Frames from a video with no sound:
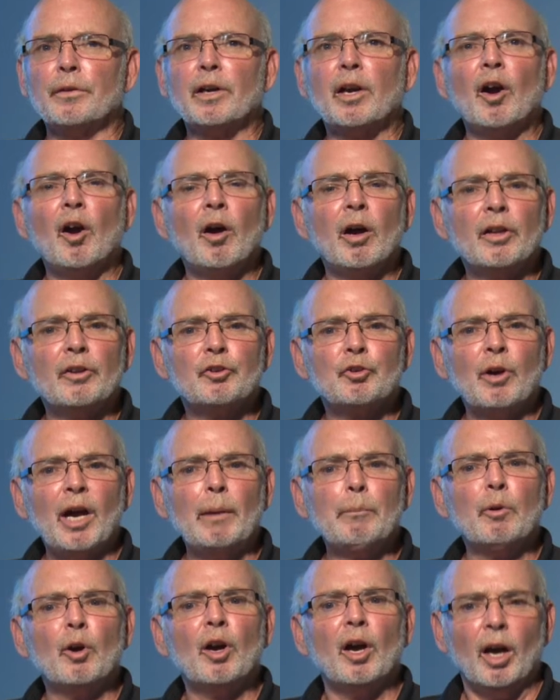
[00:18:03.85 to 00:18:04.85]
the
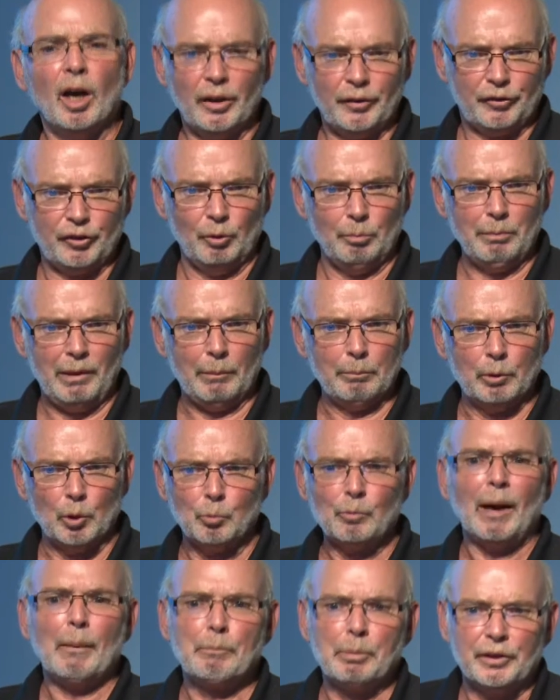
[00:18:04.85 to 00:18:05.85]
tribal council member
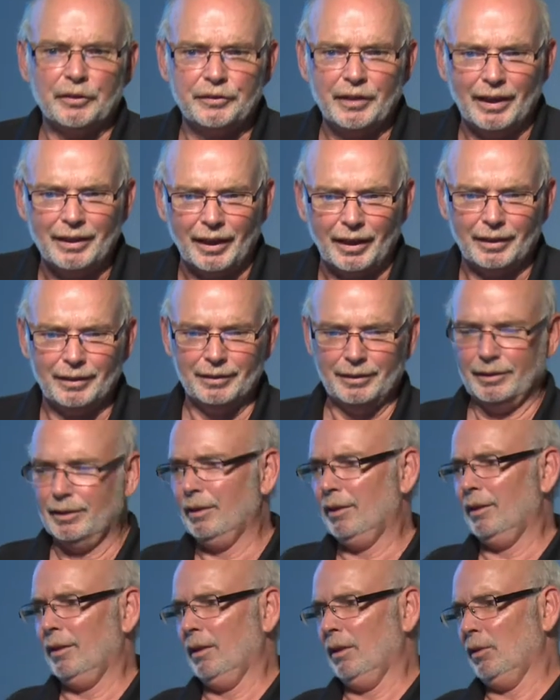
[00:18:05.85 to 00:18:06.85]
representing
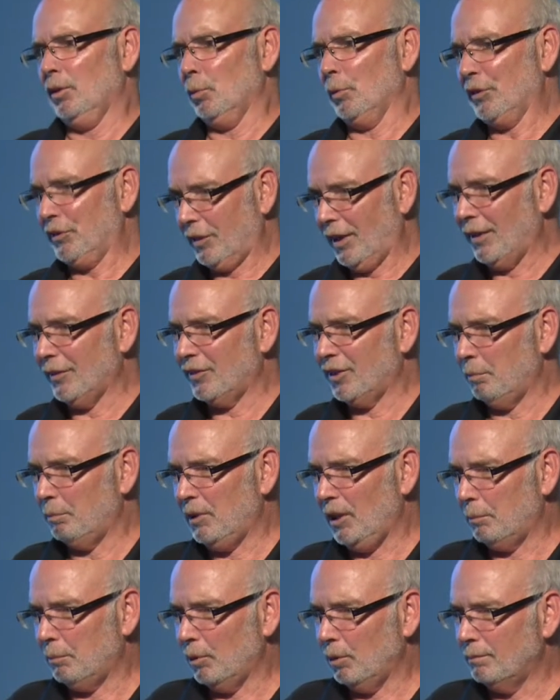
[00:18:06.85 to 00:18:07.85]
the Wisconsin
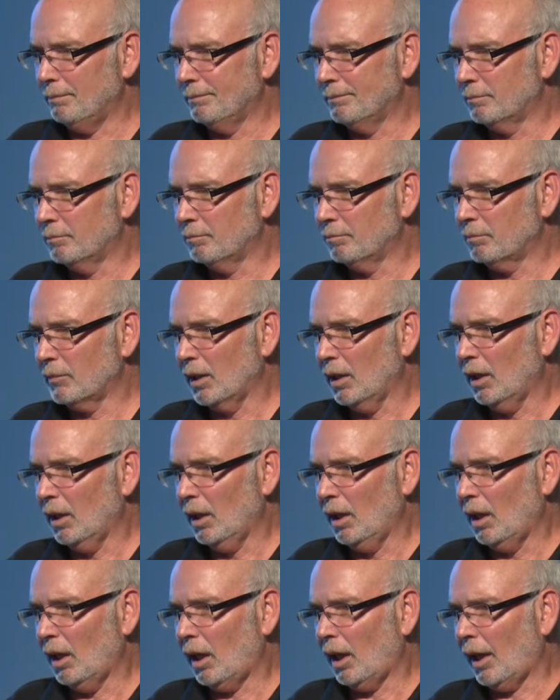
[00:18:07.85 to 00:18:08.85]
people.
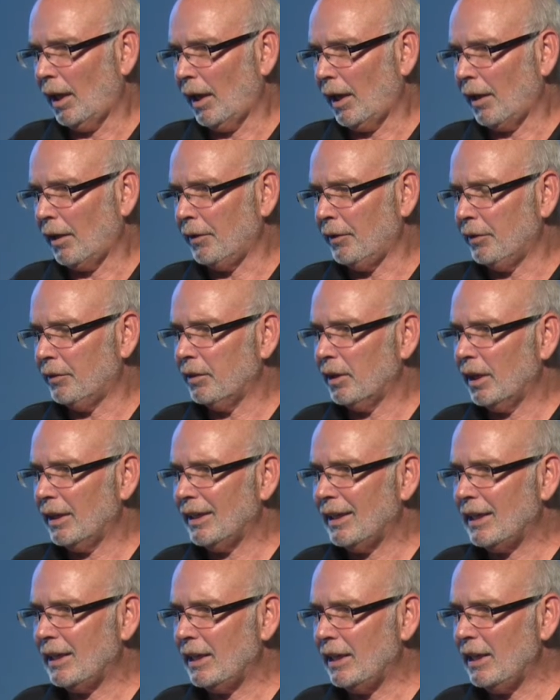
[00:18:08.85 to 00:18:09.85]
And
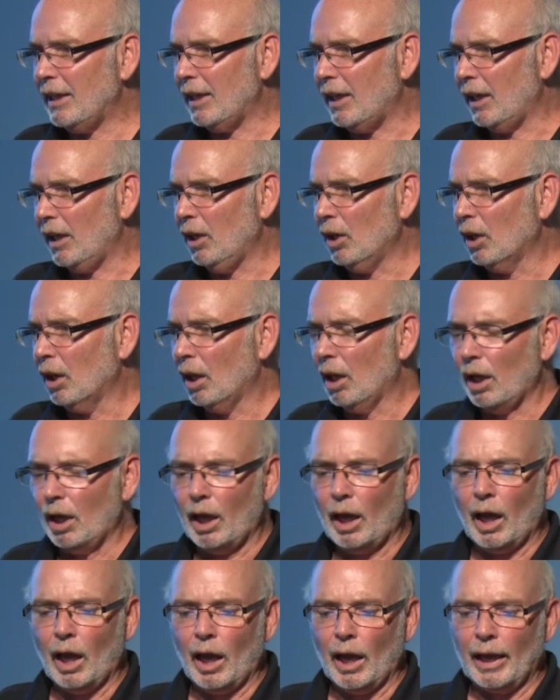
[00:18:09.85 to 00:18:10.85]
he,
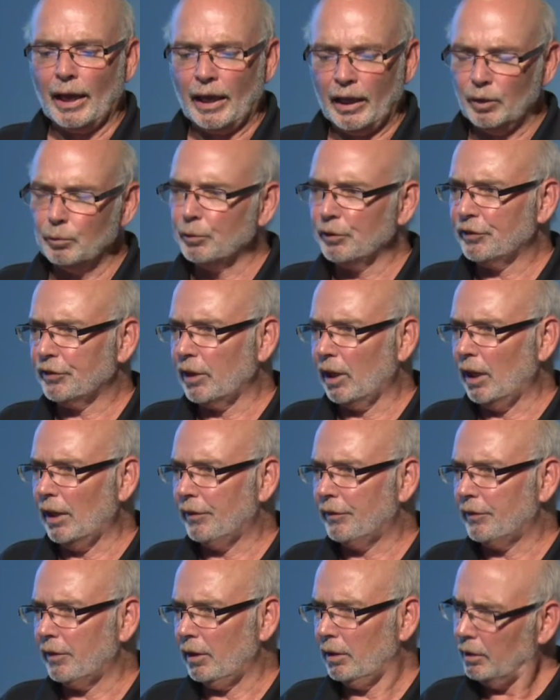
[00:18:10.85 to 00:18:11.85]
in
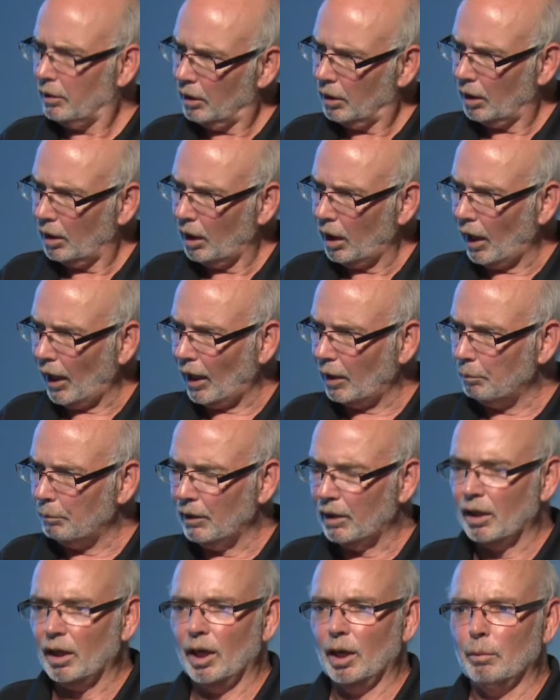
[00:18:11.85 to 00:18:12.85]
Wisconsin, had
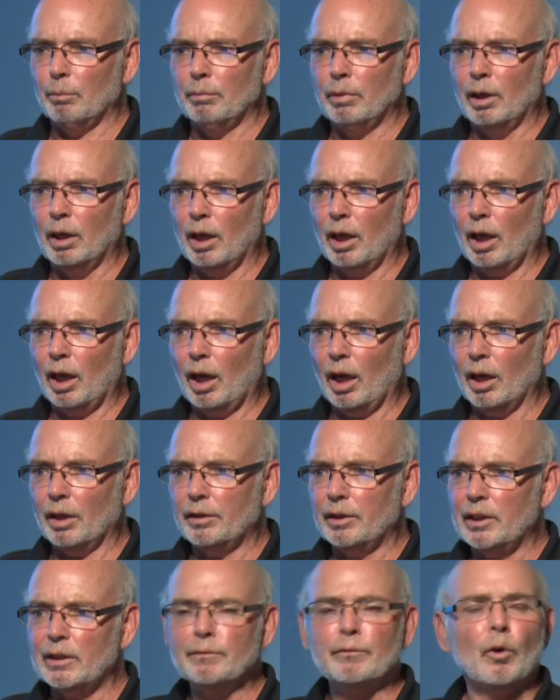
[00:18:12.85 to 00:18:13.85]
become a
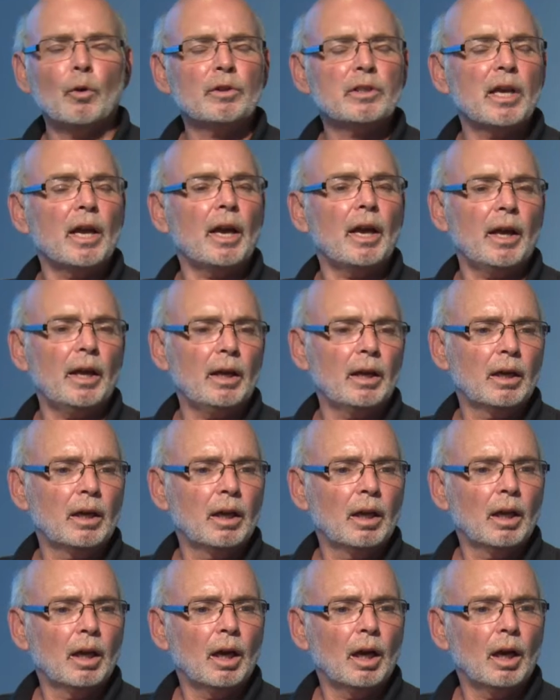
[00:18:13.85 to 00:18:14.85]
devotee
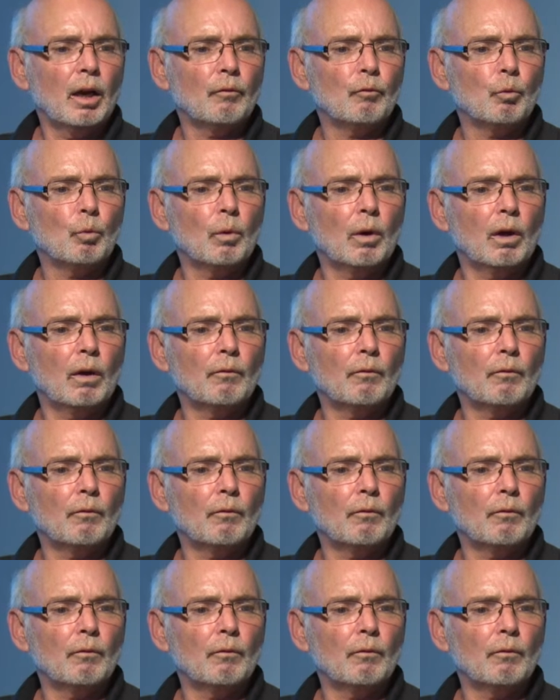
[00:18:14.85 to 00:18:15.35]
of